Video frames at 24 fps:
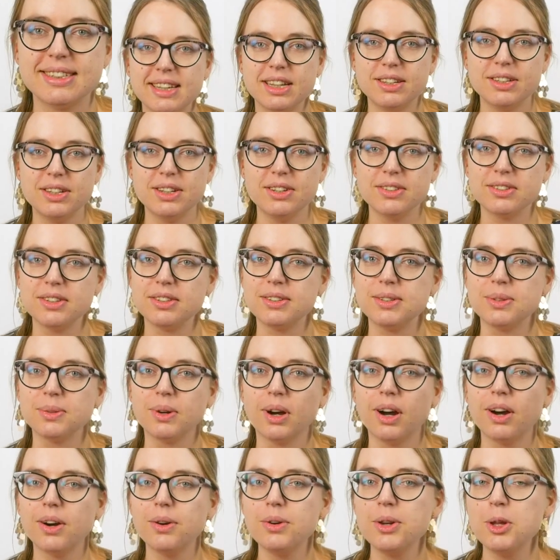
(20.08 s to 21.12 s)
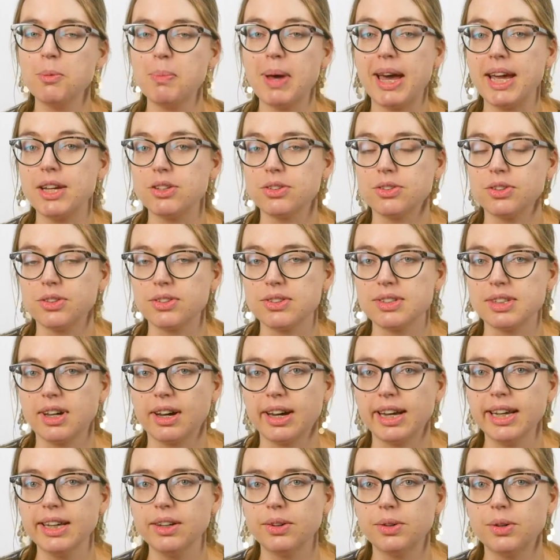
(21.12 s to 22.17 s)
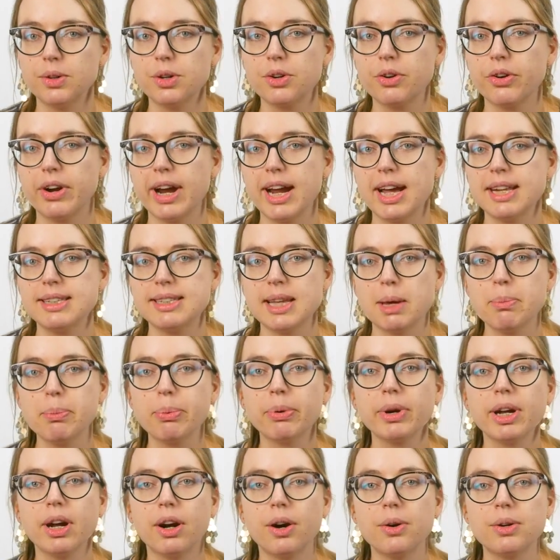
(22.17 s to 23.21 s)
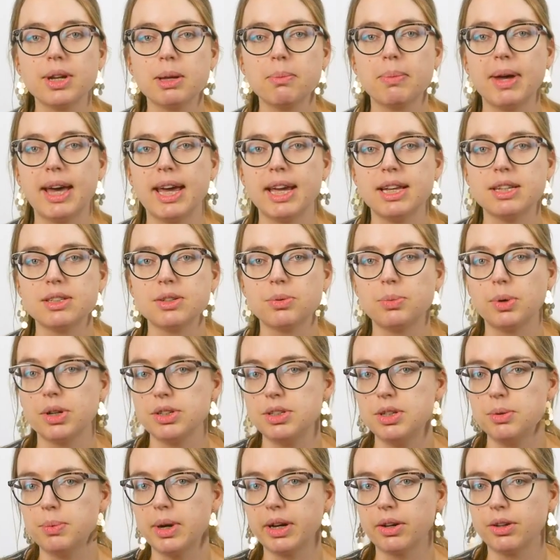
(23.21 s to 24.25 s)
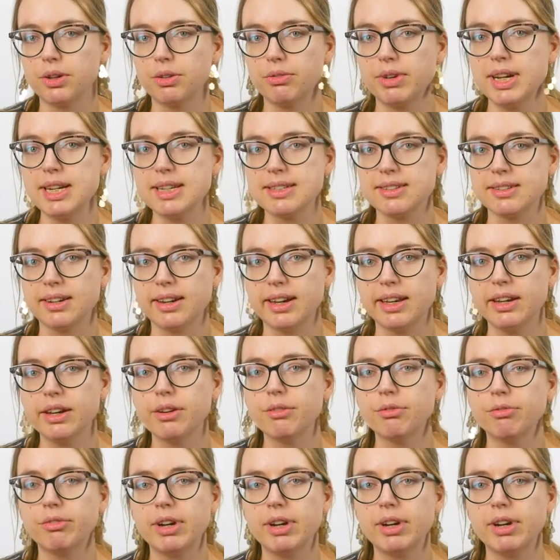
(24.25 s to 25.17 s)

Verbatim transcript: send users to a whole new page on your site or create a temporary holding page whilst you work on a redesign,